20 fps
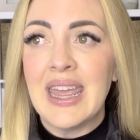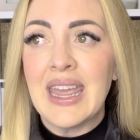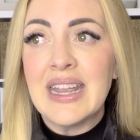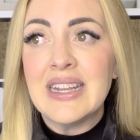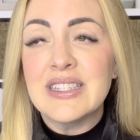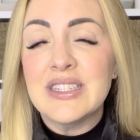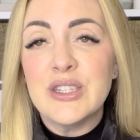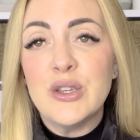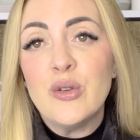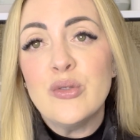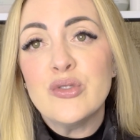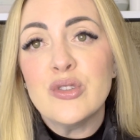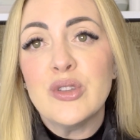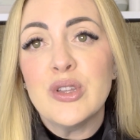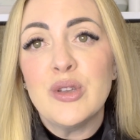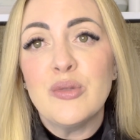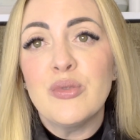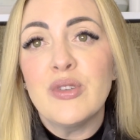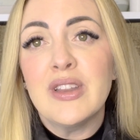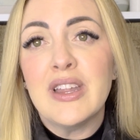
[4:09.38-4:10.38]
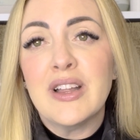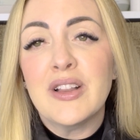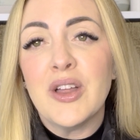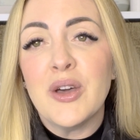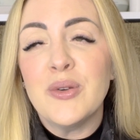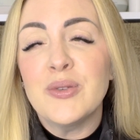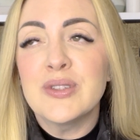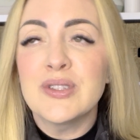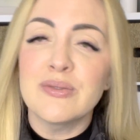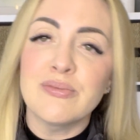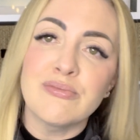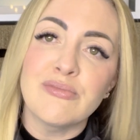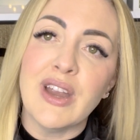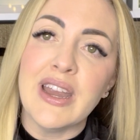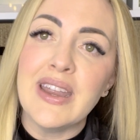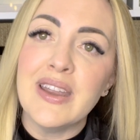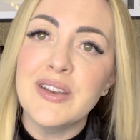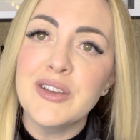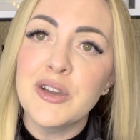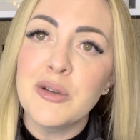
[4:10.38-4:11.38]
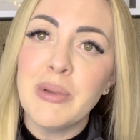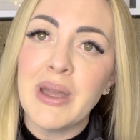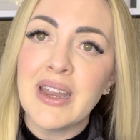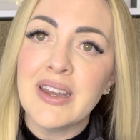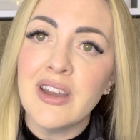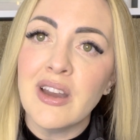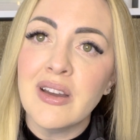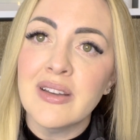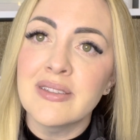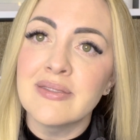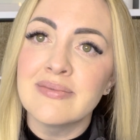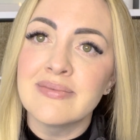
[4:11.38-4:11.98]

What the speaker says: It's usually really close, right in your backyard.